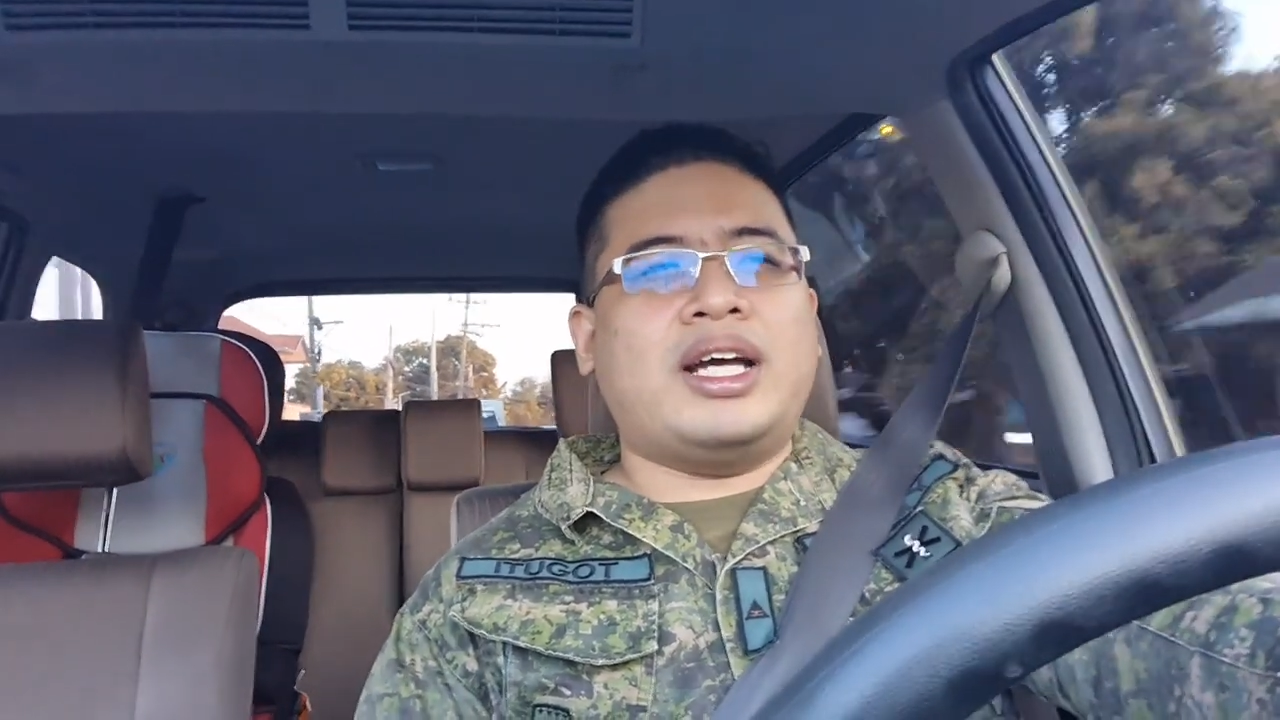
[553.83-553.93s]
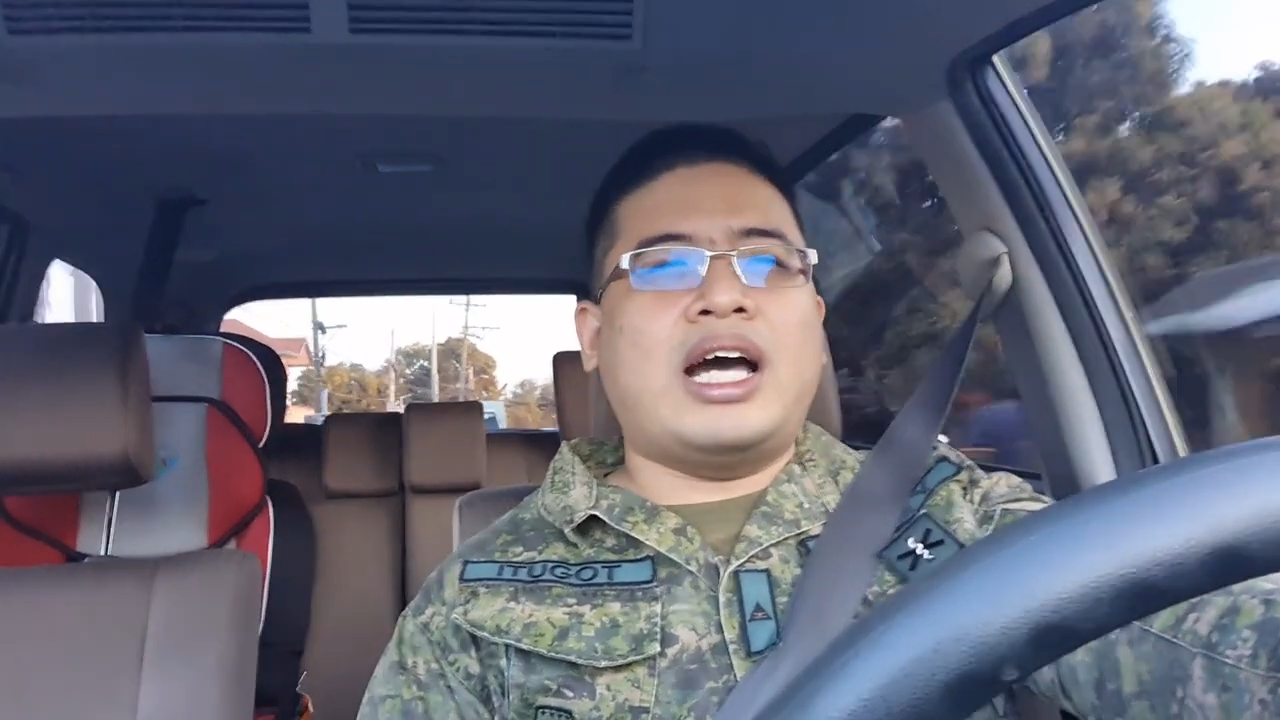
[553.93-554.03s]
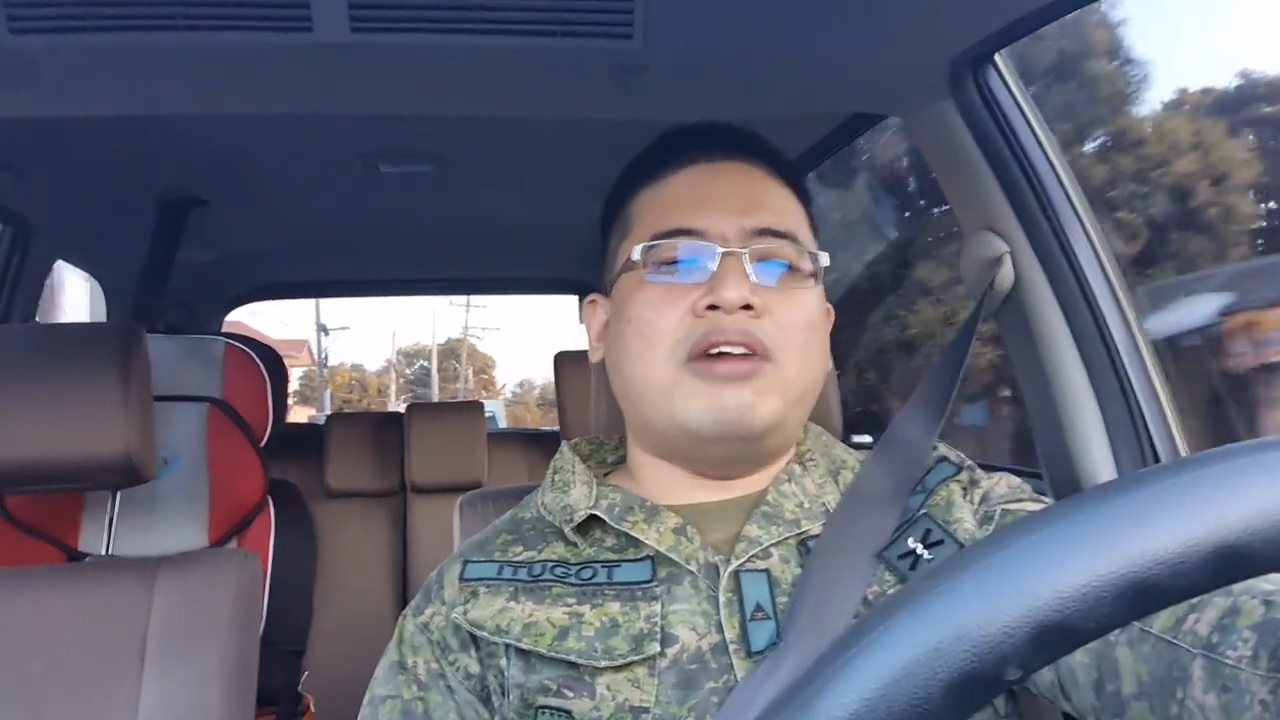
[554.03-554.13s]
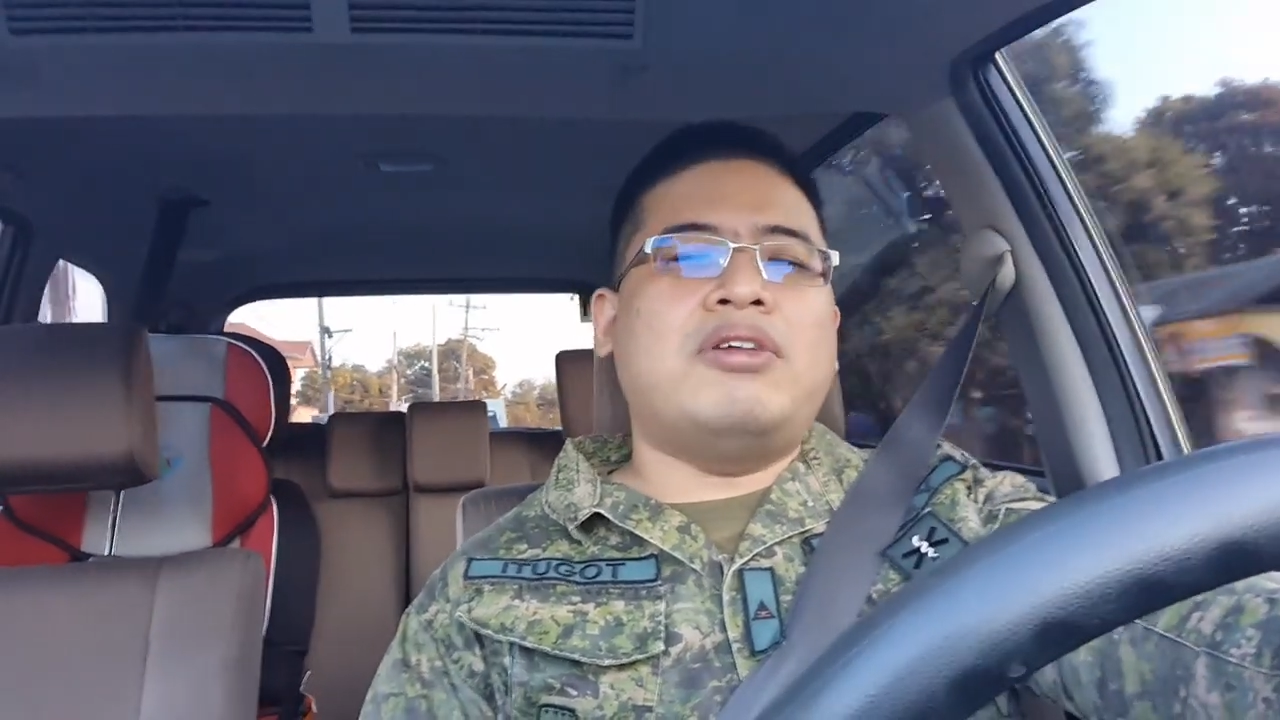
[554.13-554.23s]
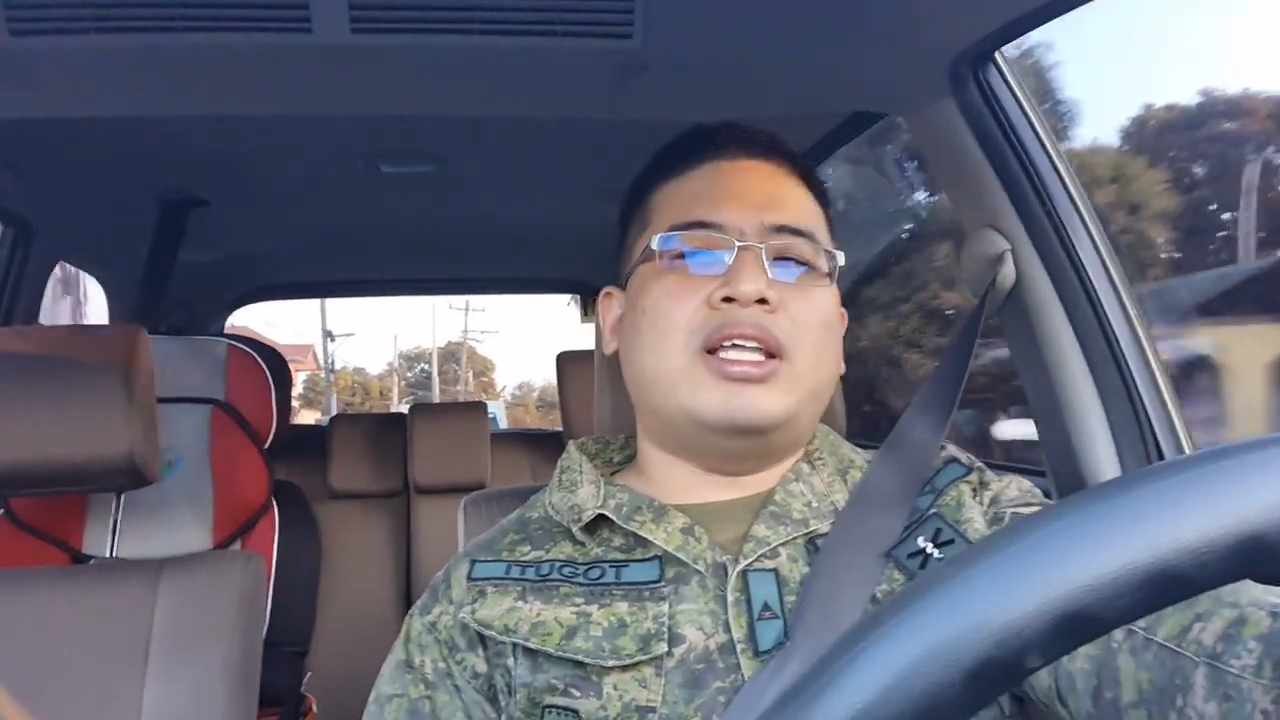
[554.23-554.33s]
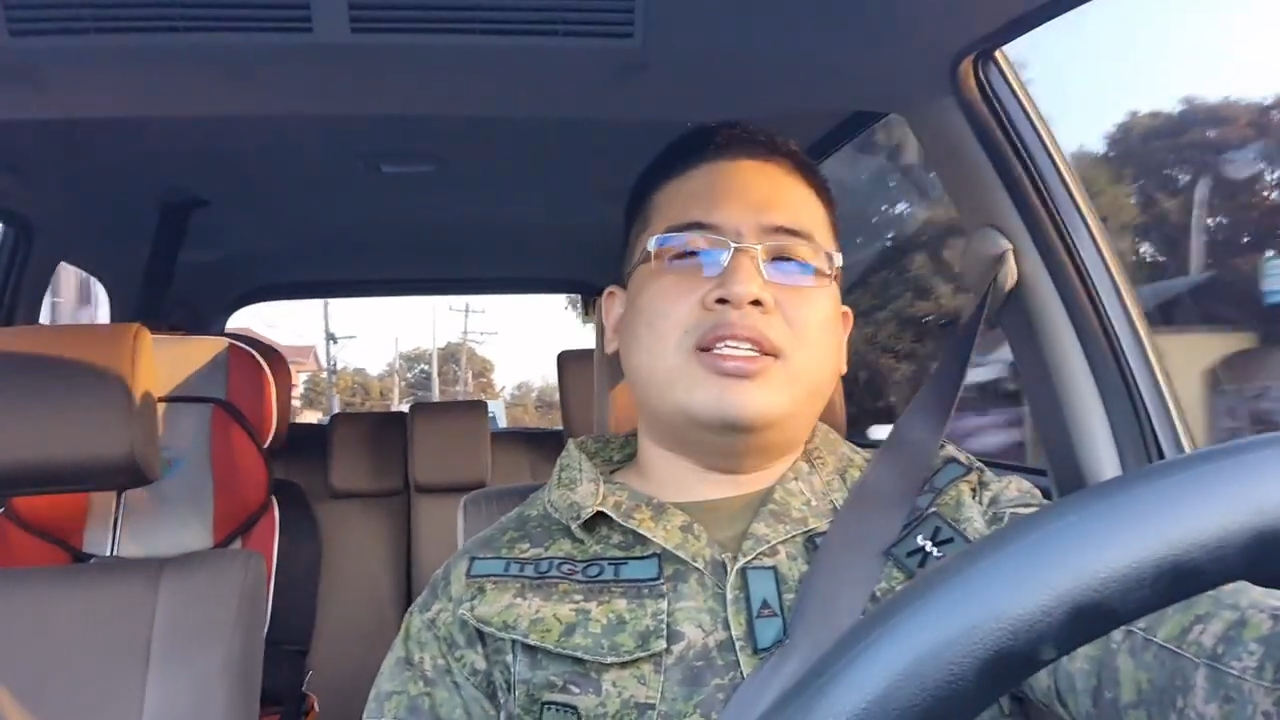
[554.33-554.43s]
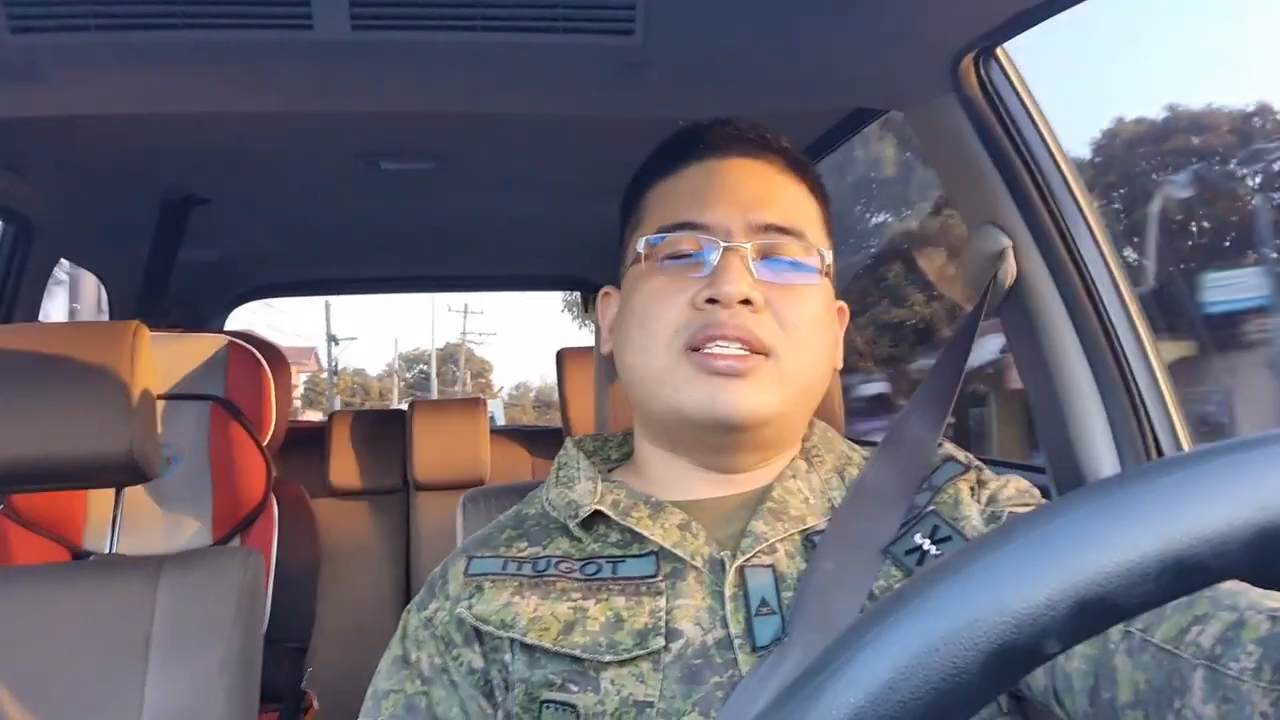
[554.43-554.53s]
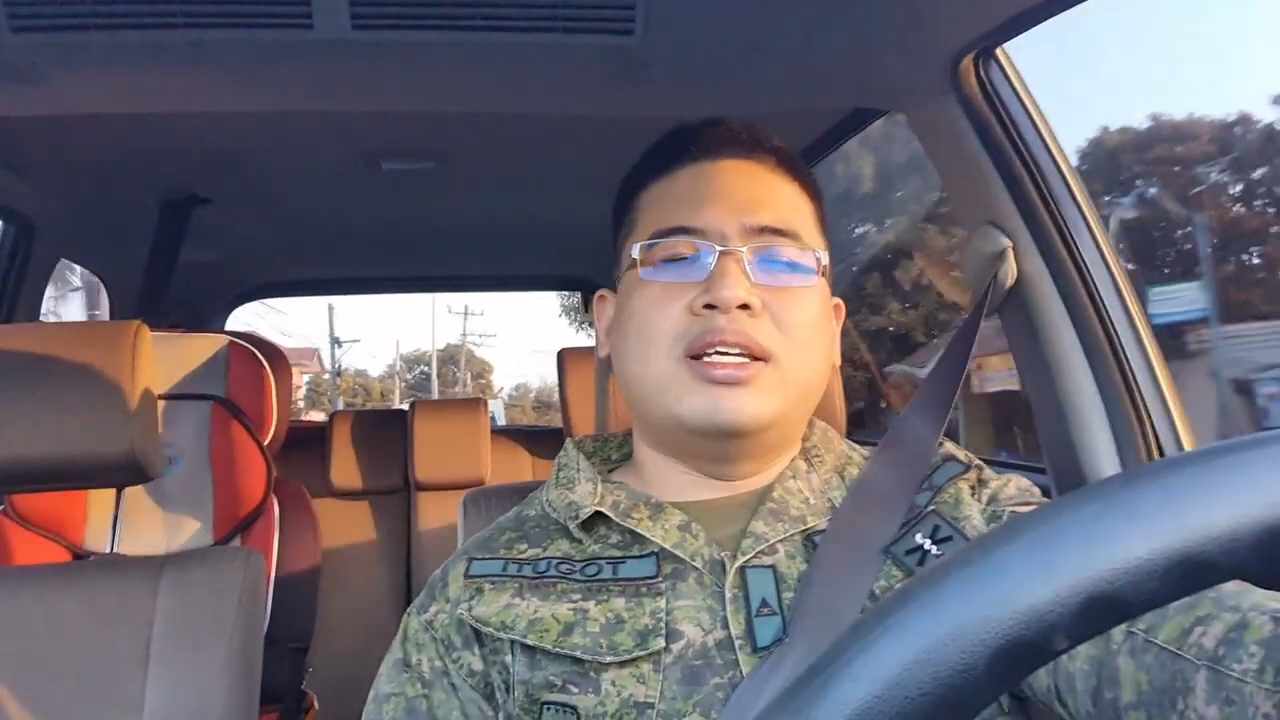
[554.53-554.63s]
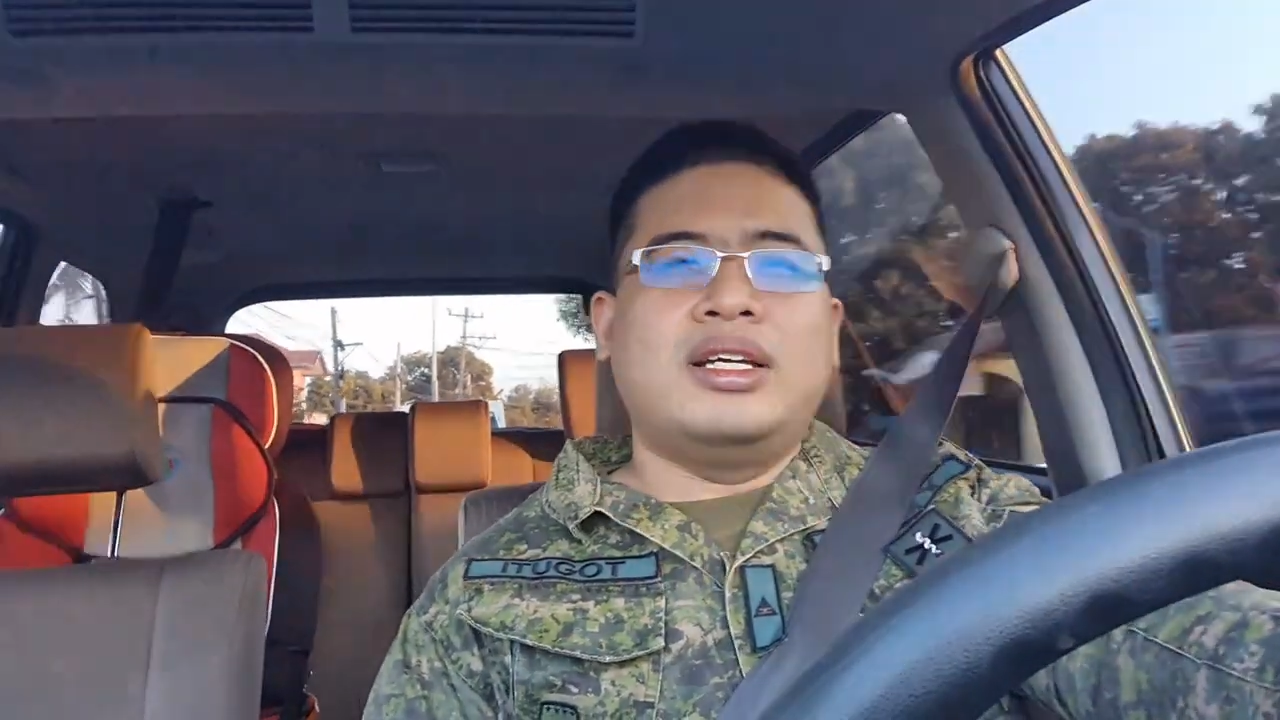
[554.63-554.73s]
kagawans,